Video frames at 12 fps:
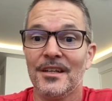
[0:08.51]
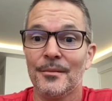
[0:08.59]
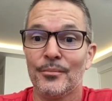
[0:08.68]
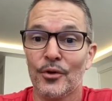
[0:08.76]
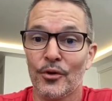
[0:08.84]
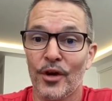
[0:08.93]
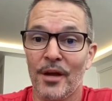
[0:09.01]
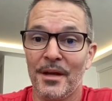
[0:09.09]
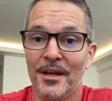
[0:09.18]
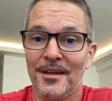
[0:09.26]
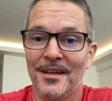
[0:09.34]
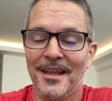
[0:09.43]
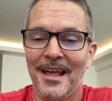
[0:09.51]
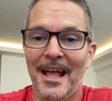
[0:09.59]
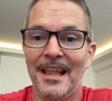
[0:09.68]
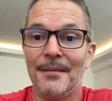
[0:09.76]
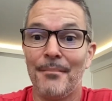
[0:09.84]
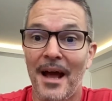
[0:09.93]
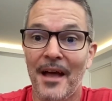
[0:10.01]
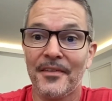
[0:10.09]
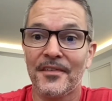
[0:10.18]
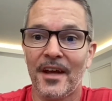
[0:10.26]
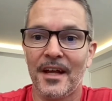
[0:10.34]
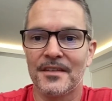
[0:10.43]
programming, and the math,
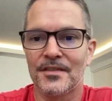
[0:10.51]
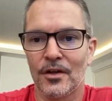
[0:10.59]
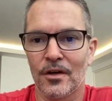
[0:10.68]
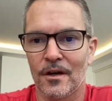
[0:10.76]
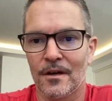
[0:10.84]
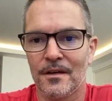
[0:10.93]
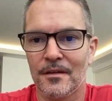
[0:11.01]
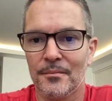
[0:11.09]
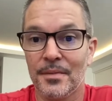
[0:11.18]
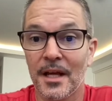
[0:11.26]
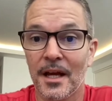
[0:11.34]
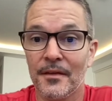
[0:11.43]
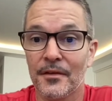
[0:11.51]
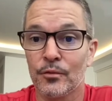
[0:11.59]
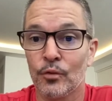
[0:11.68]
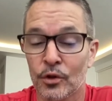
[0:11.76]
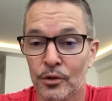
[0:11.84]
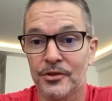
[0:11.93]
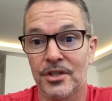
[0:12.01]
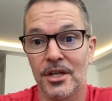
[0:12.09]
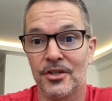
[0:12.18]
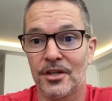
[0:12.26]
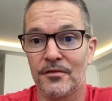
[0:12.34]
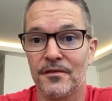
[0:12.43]
science, and art behind this
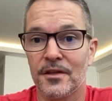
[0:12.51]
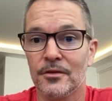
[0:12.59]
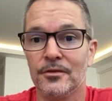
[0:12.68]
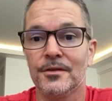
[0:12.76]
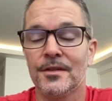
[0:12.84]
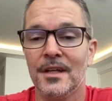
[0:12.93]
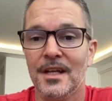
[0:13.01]
world-changing field.